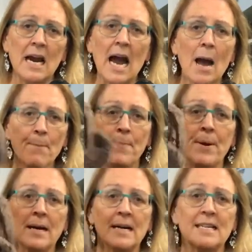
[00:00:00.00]
up
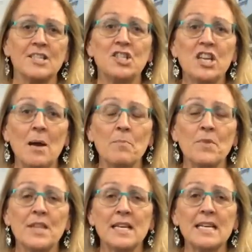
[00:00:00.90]
jumped
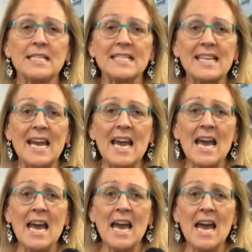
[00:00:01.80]
the
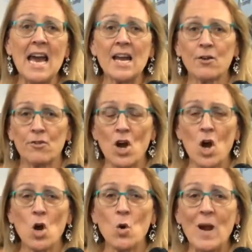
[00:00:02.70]

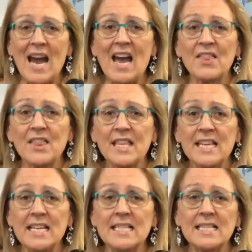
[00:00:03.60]
scarecrow and
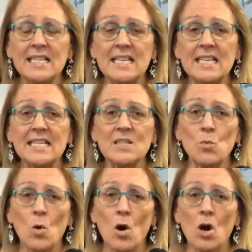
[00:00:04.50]
this is
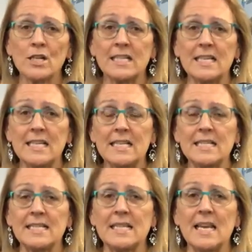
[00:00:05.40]
what he
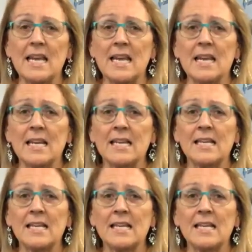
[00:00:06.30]
said. said.